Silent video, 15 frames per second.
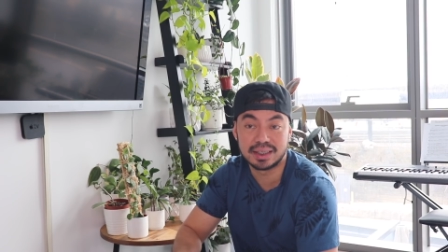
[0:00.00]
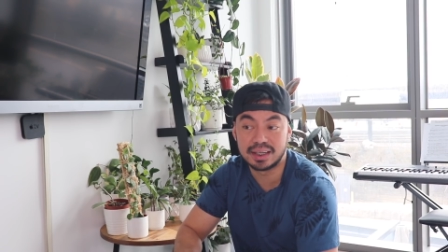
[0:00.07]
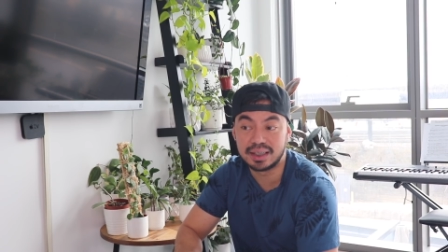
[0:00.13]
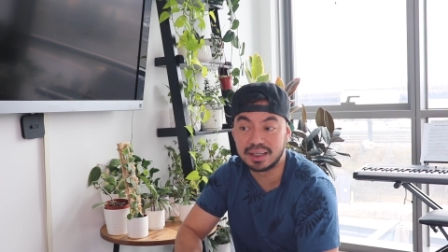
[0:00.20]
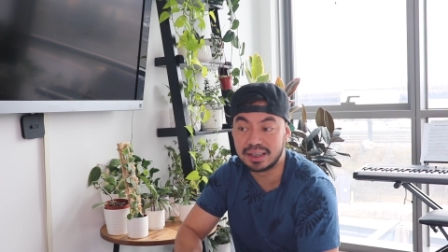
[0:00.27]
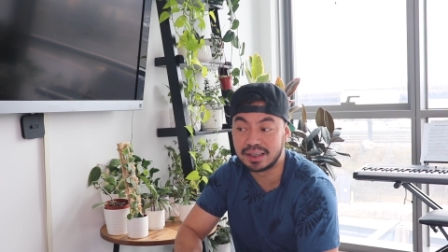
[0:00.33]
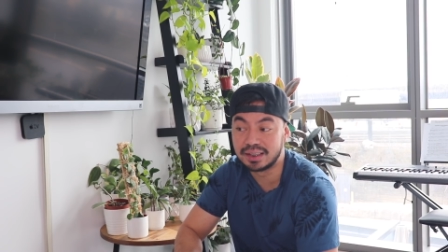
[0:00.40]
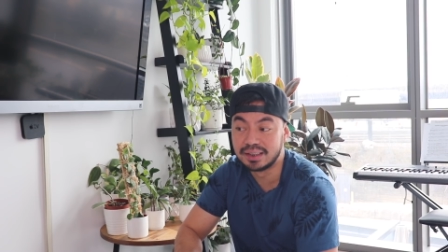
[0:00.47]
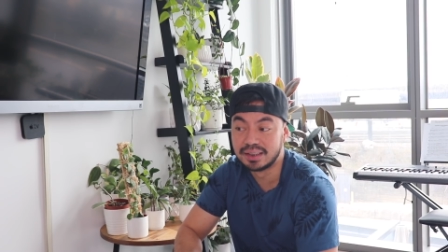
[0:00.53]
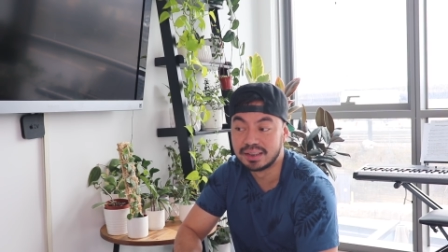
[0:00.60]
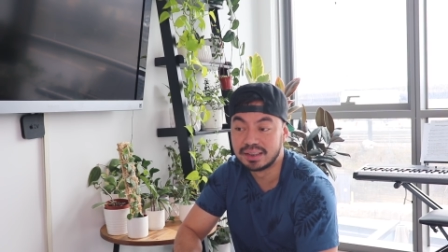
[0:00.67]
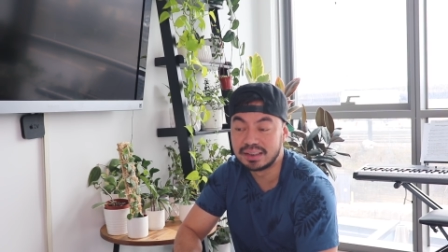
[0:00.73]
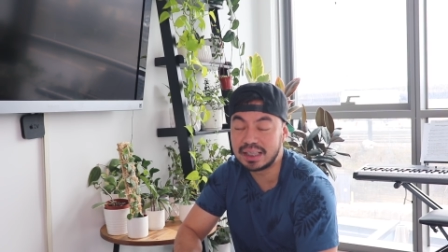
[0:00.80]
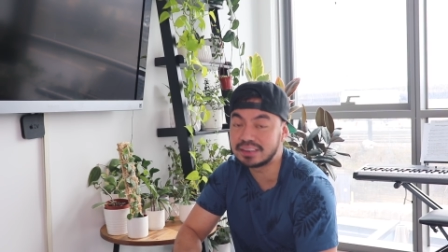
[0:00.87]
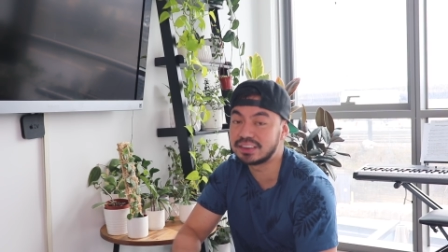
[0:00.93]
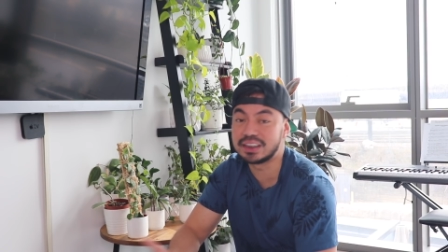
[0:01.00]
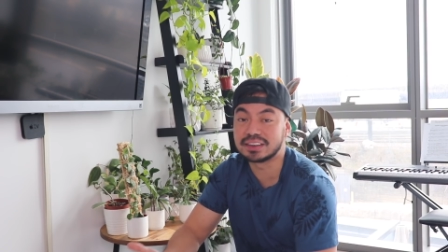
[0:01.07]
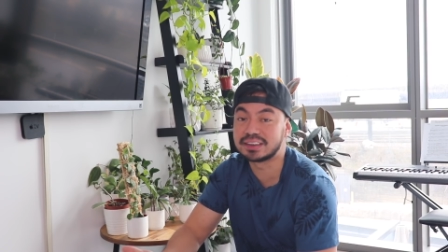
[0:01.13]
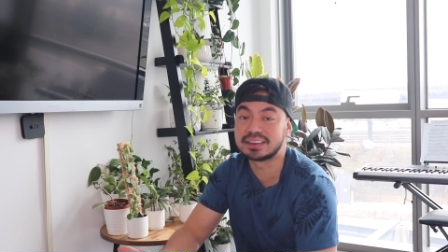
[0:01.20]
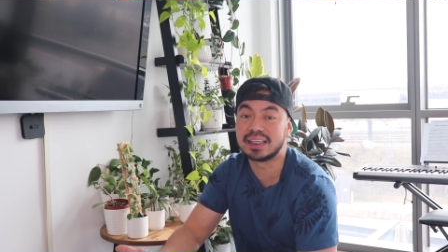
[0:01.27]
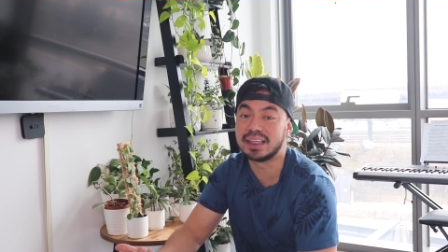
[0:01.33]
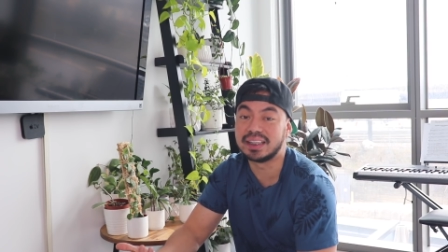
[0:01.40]
Uh, that's
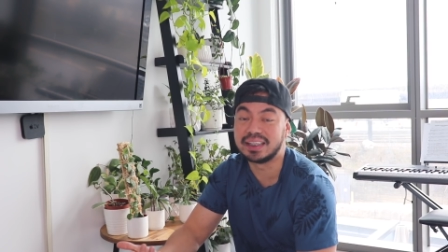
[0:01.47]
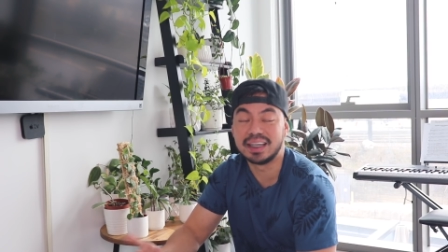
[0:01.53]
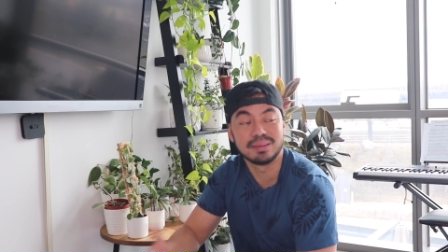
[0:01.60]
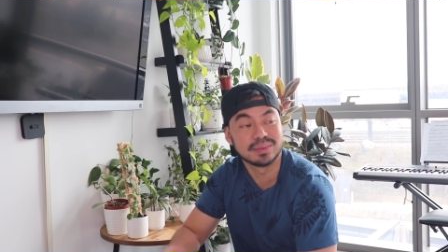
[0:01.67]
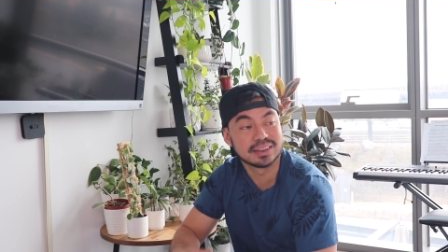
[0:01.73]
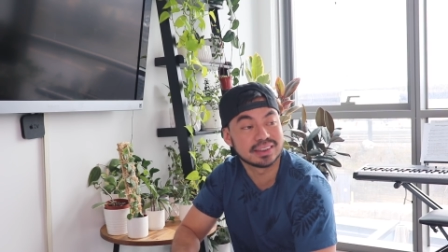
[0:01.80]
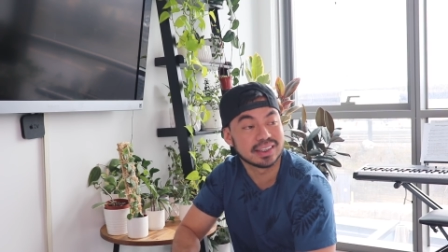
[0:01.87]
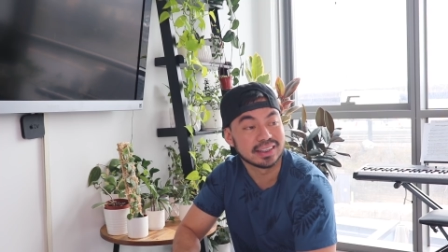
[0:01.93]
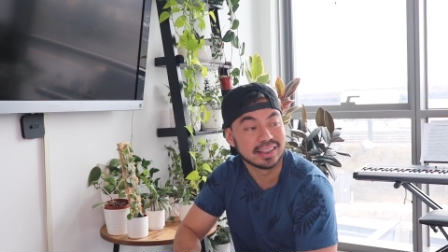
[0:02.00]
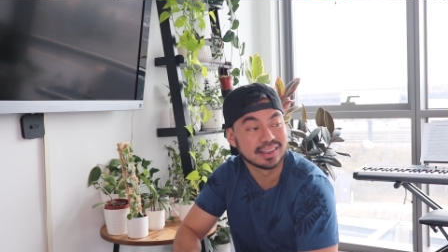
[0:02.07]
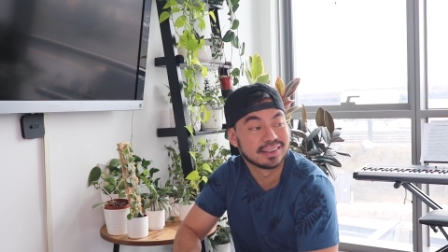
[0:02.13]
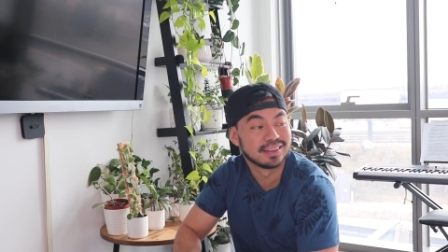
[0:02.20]
just silly. I'm just kidding.